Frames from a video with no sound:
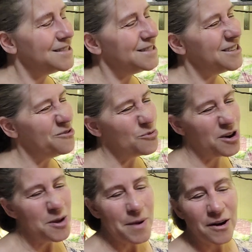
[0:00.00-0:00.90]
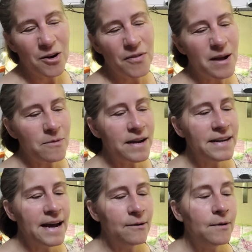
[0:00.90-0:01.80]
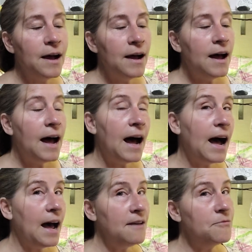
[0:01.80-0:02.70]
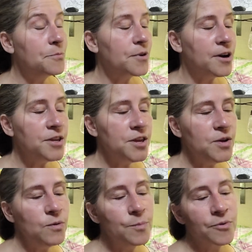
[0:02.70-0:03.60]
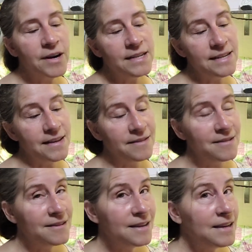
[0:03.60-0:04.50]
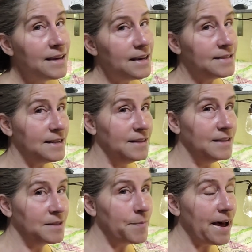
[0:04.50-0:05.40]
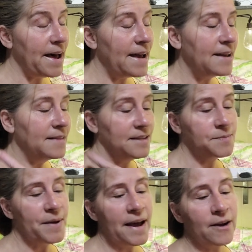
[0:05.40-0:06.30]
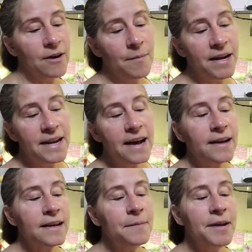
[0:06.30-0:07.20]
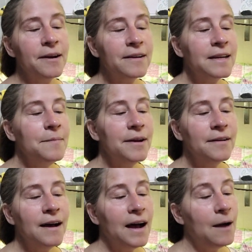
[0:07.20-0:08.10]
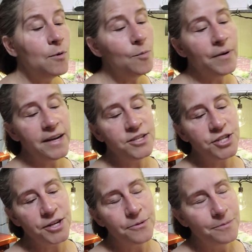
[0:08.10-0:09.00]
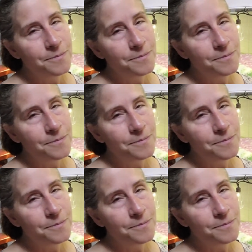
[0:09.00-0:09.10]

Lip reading: don't worry about all that right now. I've brought you a present. It's in this bag around my neck. Come here, come here. I won't bite you."